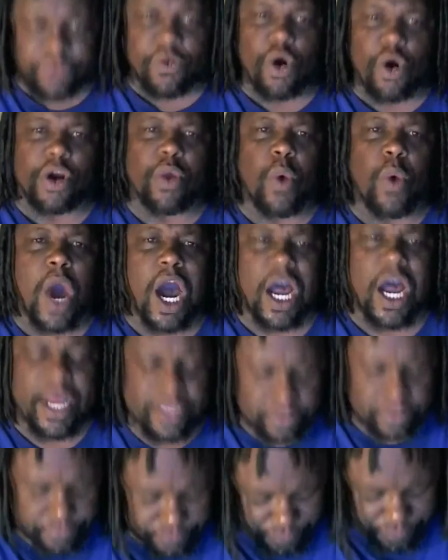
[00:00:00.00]

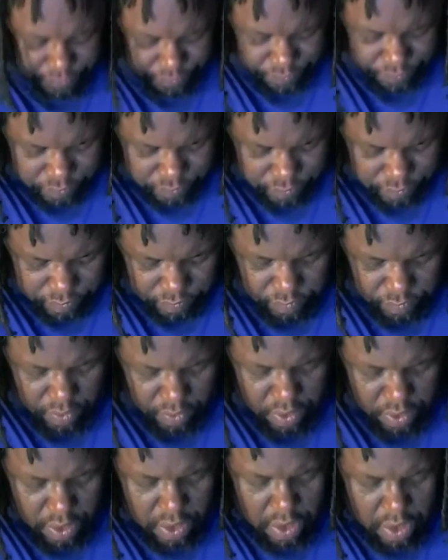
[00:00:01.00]
41.
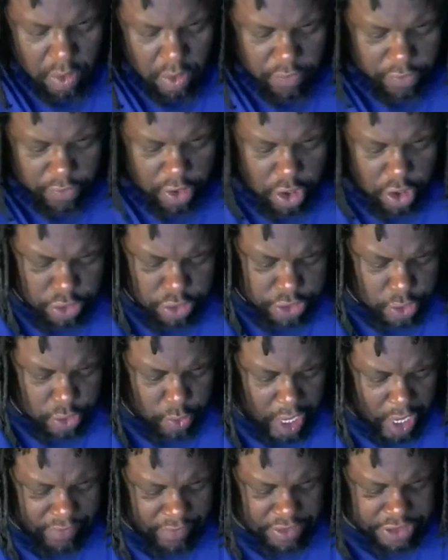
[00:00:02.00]
For
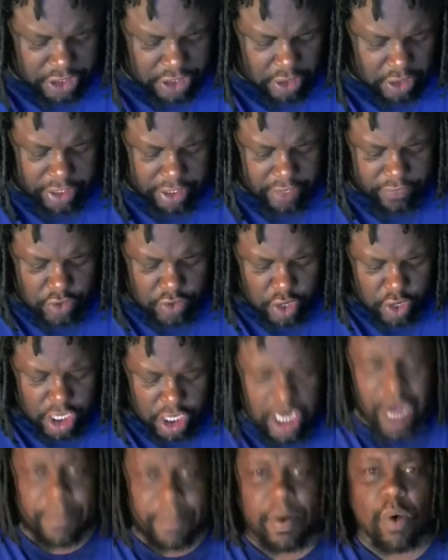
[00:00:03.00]
whosoever shall give you a
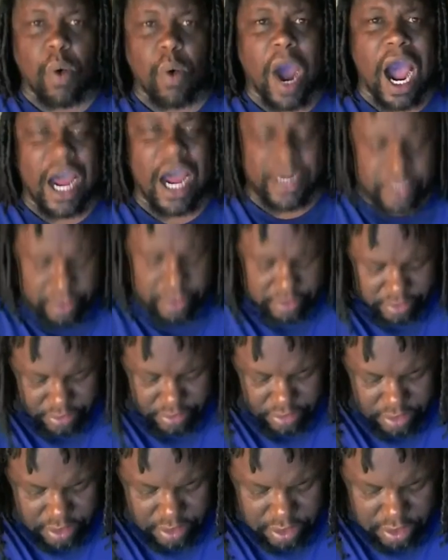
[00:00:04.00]
cup of water
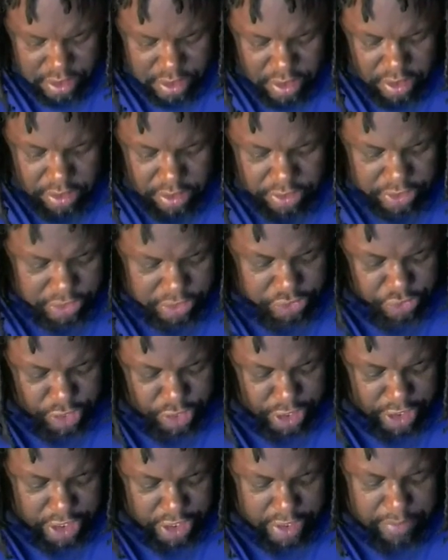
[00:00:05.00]
to
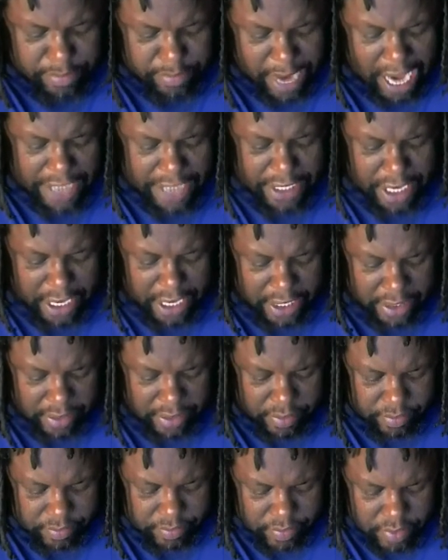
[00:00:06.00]
drink in my
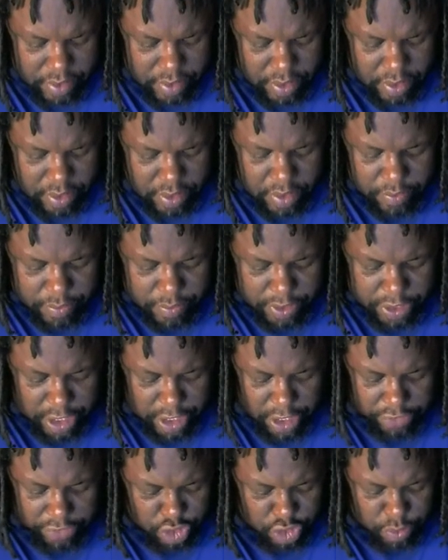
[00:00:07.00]
name,
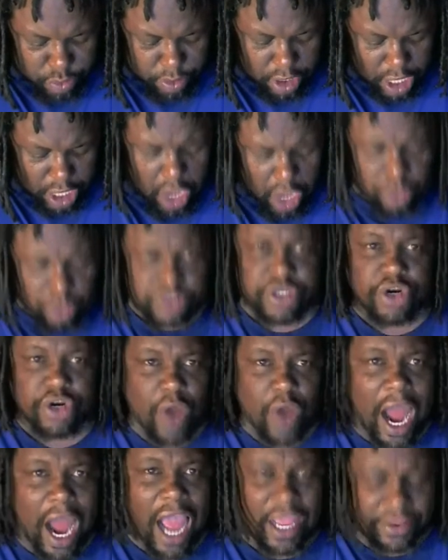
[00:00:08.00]
because you belong to
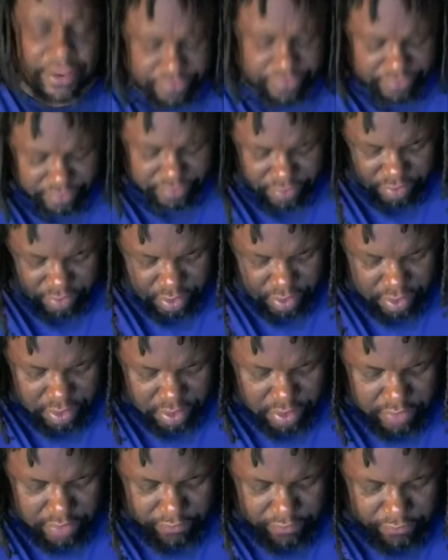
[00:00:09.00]
Christ,
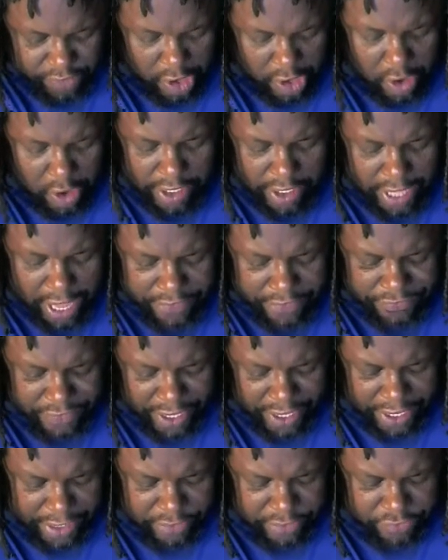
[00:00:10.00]
verily I
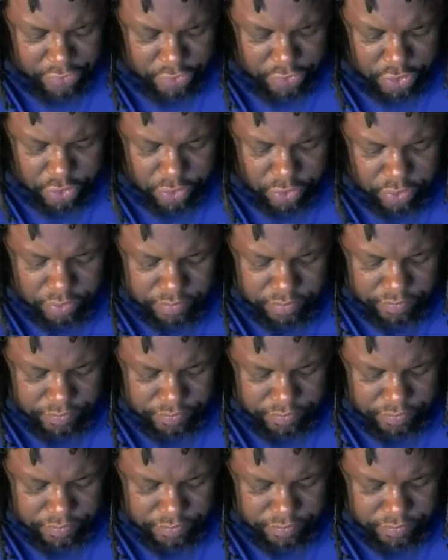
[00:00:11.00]
say unto you,